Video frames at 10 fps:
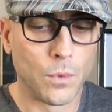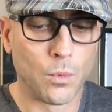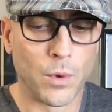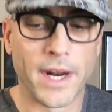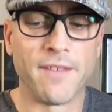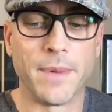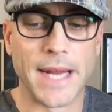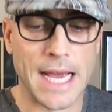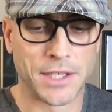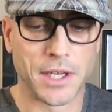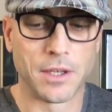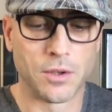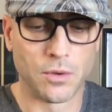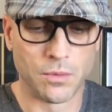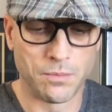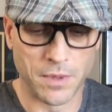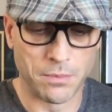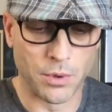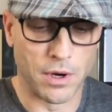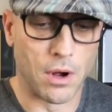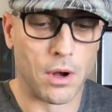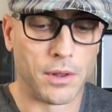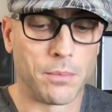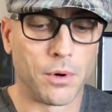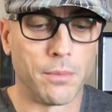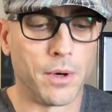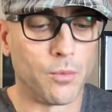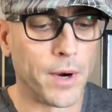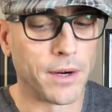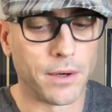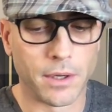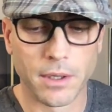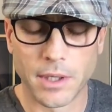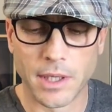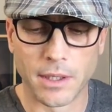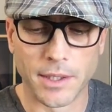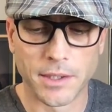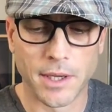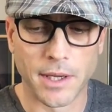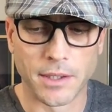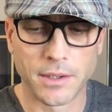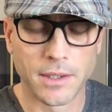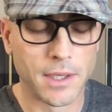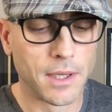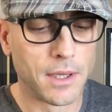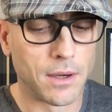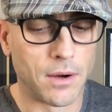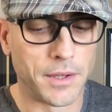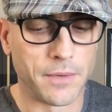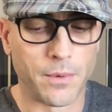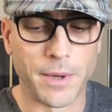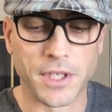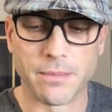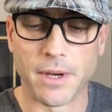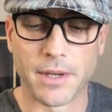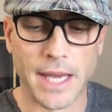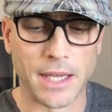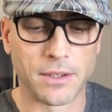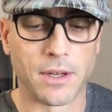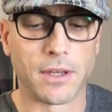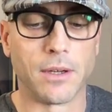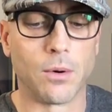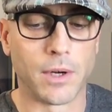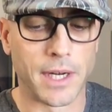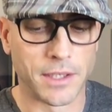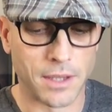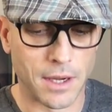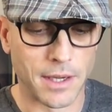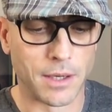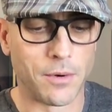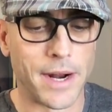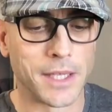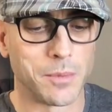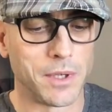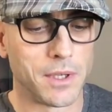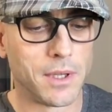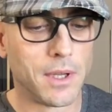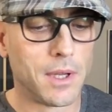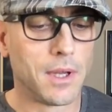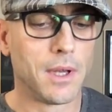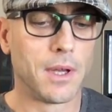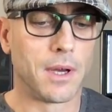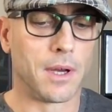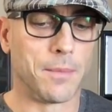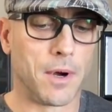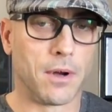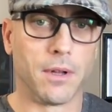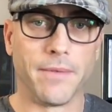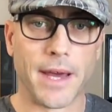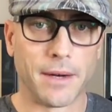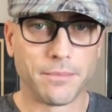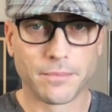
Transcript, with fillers: what I've been asking to be put on the permanent record in this case all the information about gang stalking, organized stalking, and harassment, um, all of that.